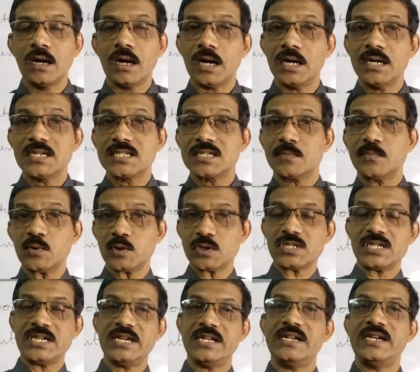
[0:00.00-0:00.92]
And
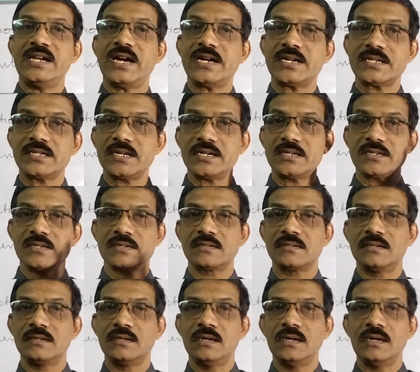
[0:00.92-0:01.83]
suppose he reacted,
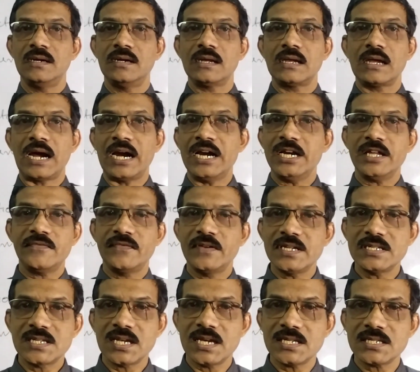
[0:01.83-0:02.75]
and if he
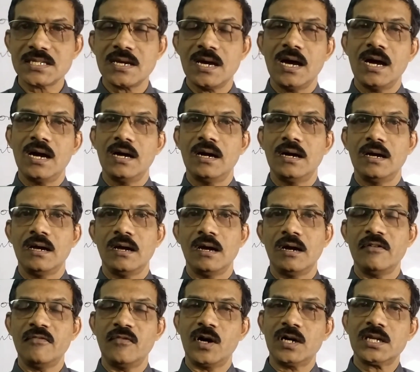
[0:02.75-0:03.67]
says,
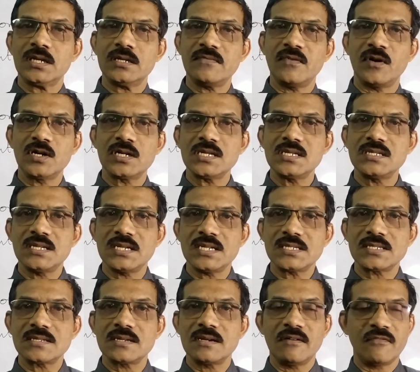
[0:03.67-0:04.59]
what is this?